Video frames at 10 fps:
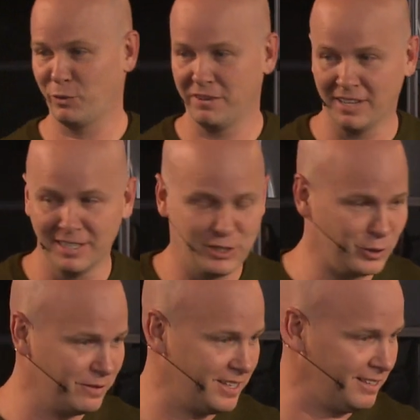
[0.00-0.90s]
we have done
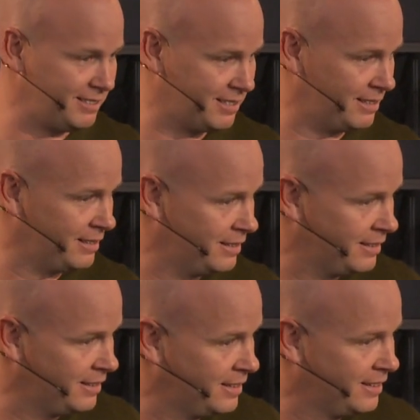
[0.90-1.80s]
2 of these?
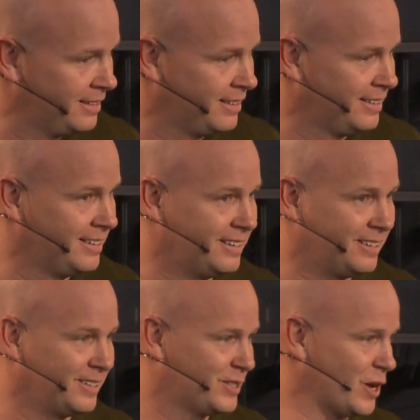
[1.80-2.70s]

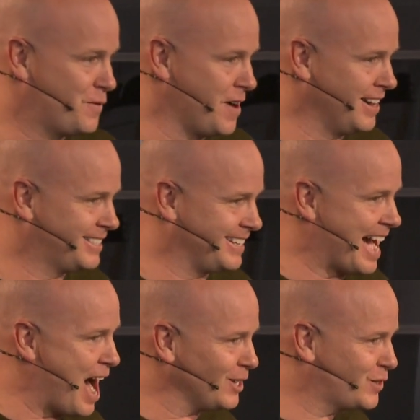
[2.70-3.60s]
So fun to see the
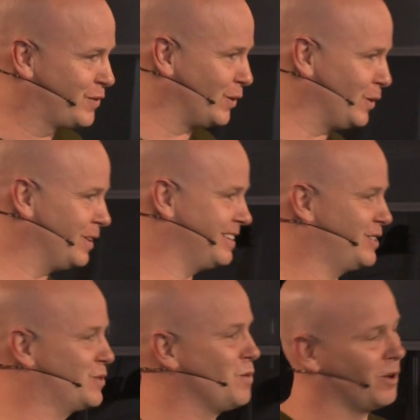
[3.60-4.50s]
house full
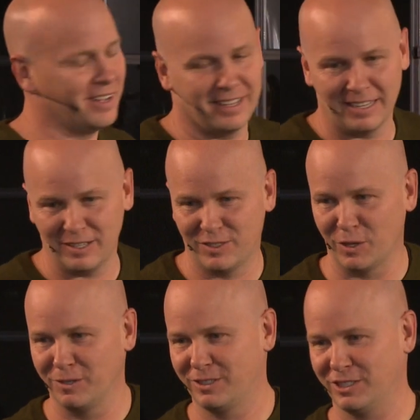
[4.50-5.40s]
this morning.
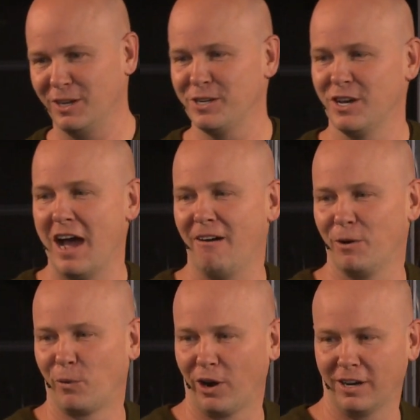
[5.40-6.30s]
So just so you know how
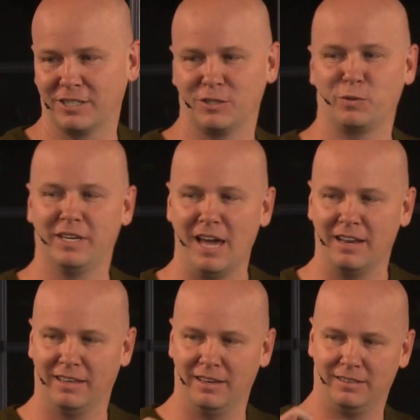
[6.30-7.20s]
it works, because we kind
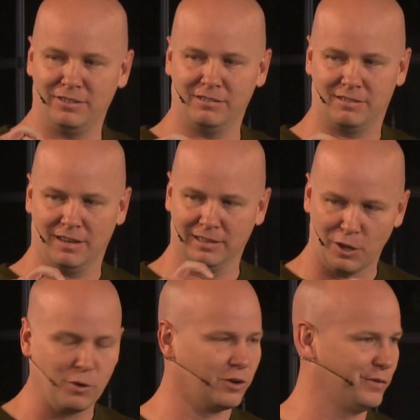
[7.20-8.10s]
of get just the
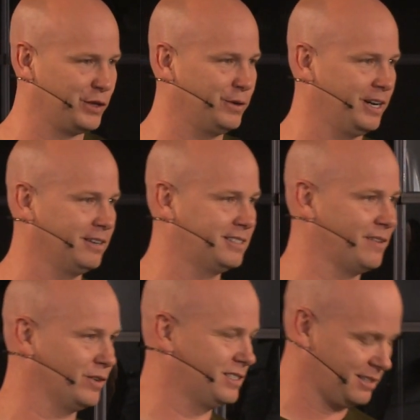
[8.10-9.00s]
local view here in San
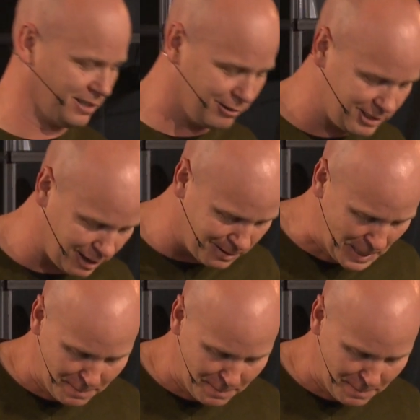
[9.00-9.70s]
Francisco. So